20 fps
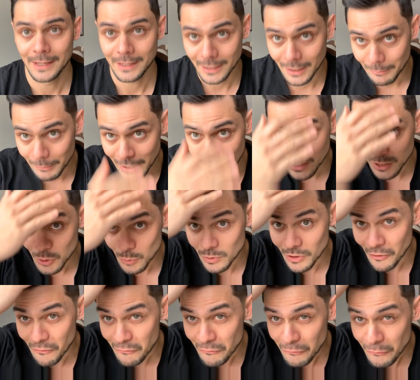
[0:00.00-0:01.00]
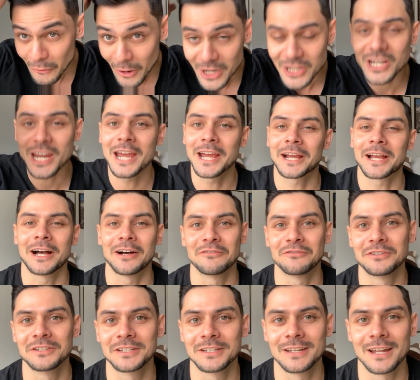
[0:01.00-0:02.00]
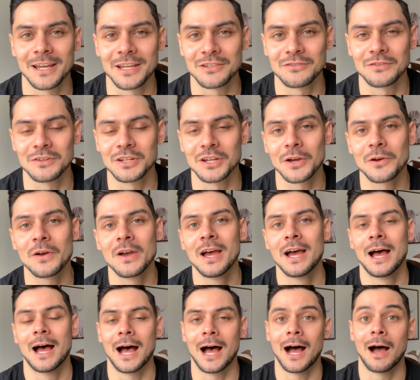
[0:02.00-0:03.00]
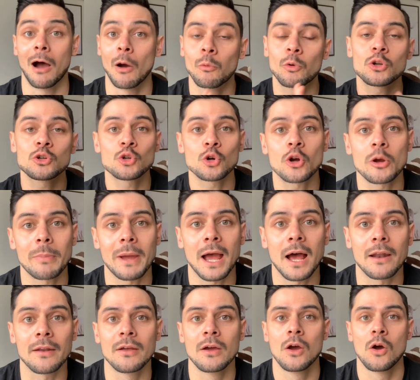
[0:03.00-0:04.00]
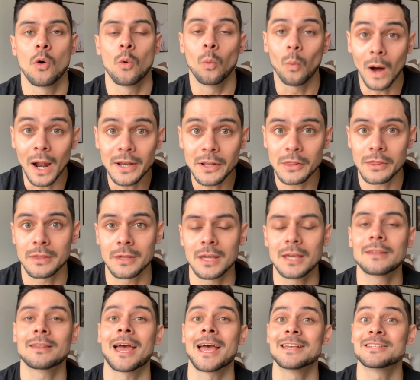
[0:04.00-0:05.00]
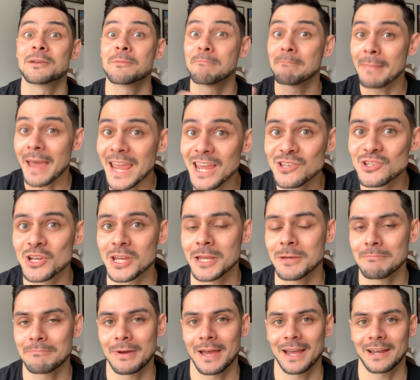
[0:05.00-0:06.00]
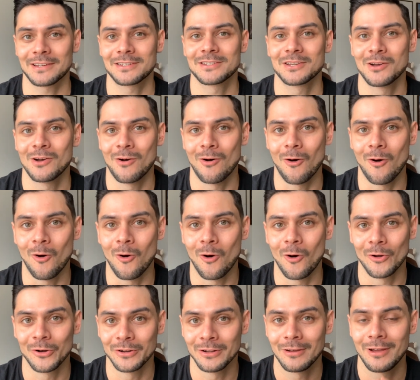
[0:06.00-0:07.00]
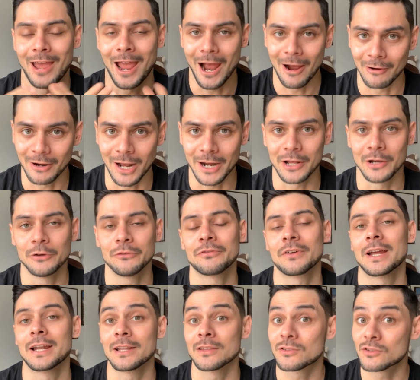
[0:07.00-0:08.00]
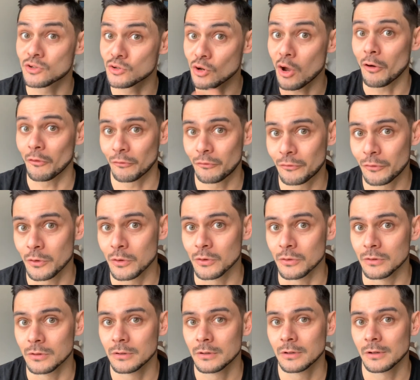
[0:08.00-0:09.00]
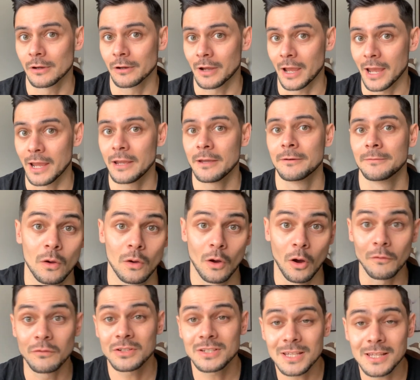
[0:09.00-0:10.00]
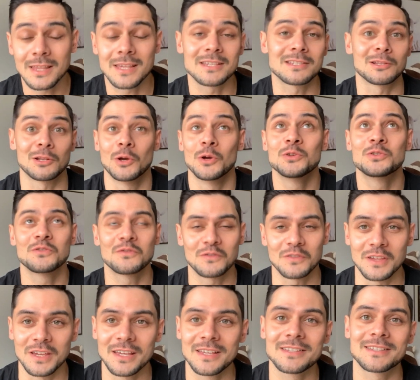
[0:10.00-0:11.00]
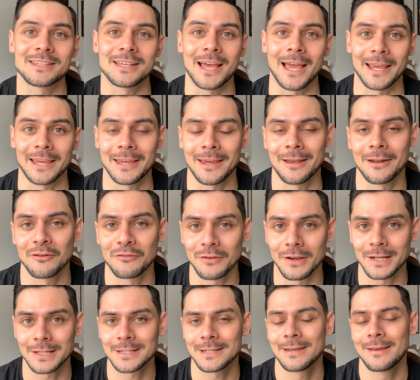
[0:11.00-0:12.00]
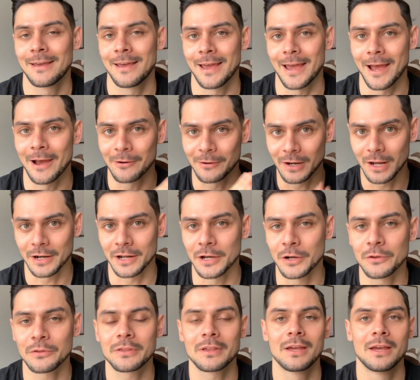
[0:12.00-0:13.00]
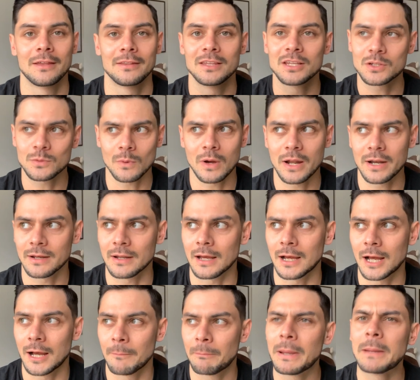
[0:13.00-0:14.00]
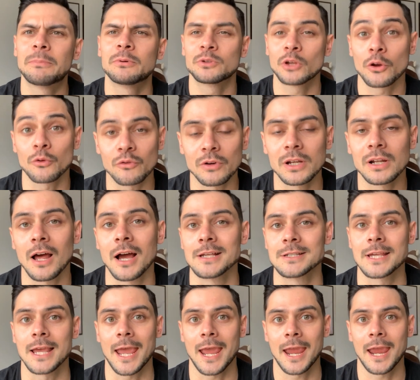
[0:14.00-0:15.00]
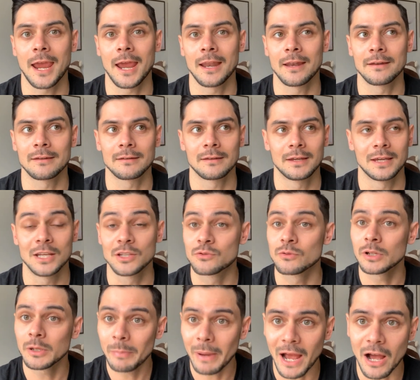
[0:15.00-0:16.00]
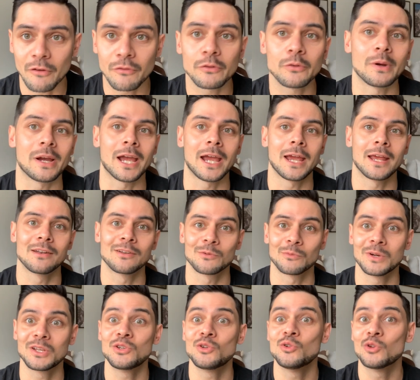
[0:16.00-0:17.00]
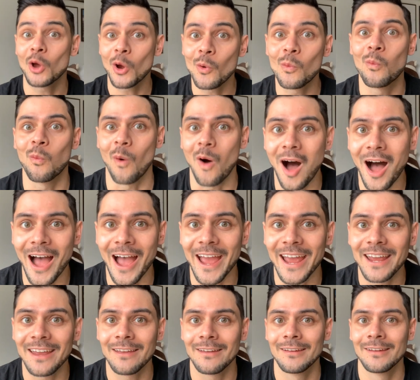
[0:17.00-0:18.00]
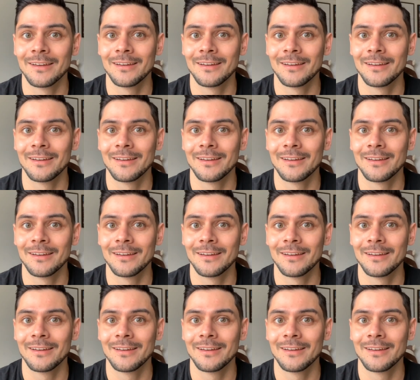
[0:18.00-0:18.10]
coming at you with a fresh haircut for today's video. I want to talk about one thing that has a major impact on our gut health, and it's not food, okay? Obviously, there's loads of things that can affect our gut health. This one, people don't realize, and it's really powerful, and when you know why